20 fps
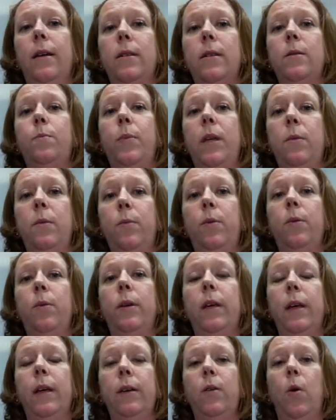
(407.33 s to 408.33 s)
people
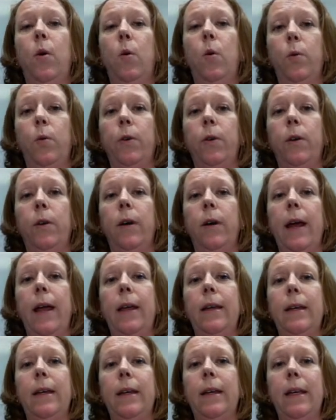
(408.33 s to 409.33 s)
get older
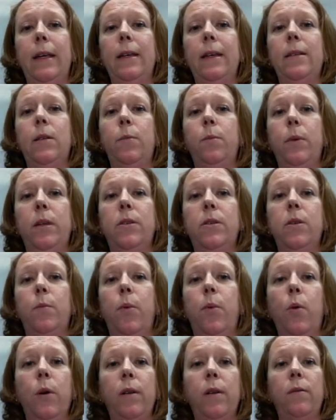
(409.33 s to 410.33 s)
and need to be
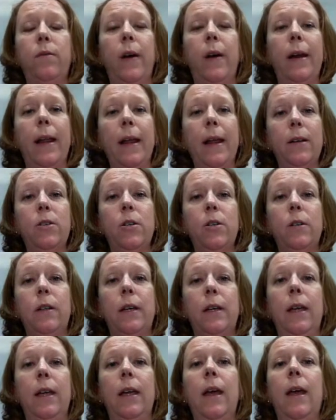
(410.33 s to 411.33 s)
supported
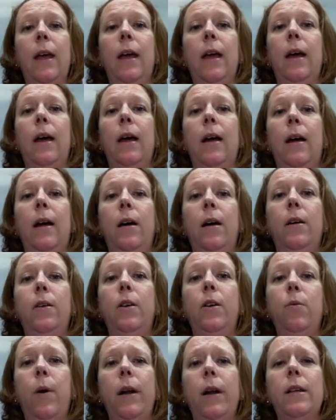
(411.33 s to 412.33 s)
financially.
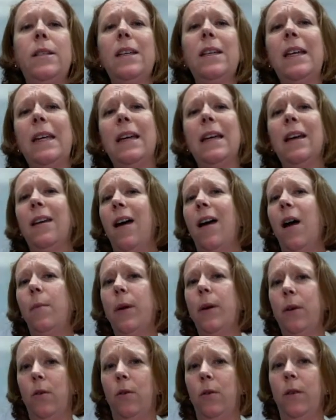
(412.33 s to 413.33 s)
You run into
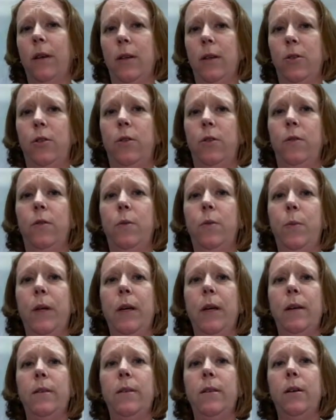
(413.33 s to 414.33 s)
economical issues
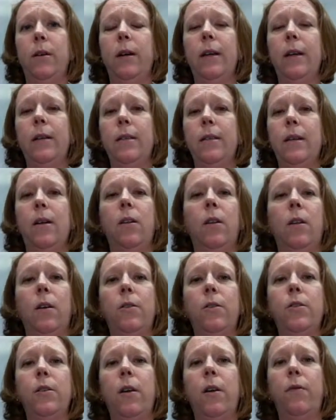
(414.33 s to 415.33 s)
because there isn't a
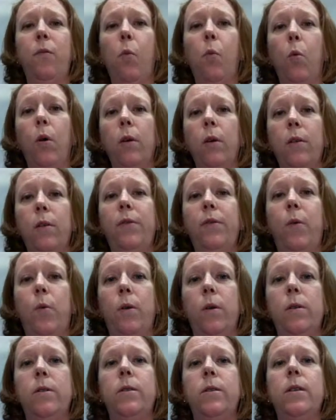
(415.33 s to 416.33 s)
large enough
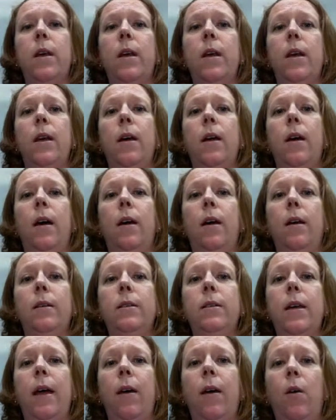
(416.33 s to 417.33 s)
workforce
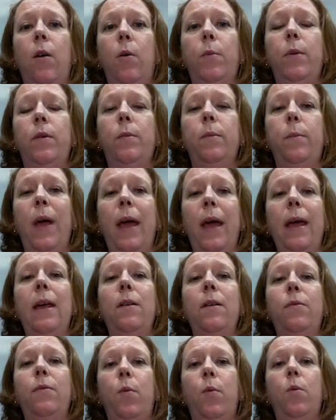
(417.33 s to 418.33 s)
to help
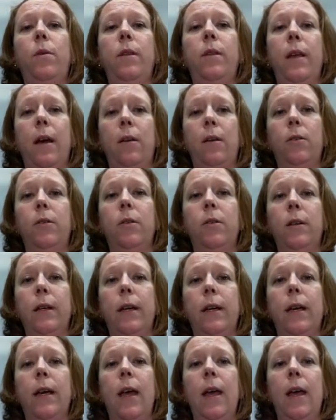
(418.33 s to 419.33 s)
pay for the
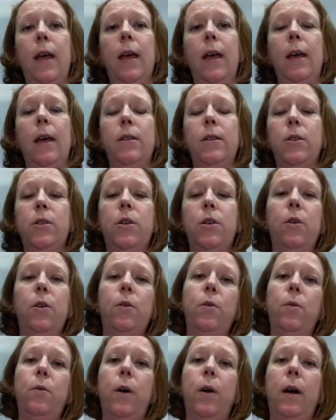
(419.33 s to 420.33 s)
elderly. And
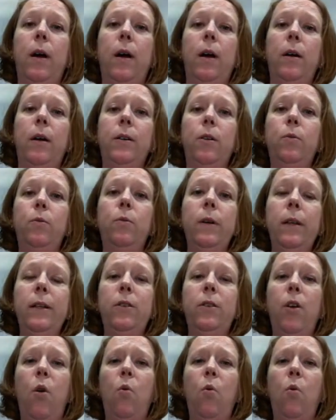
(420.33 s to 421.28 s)
so you really don't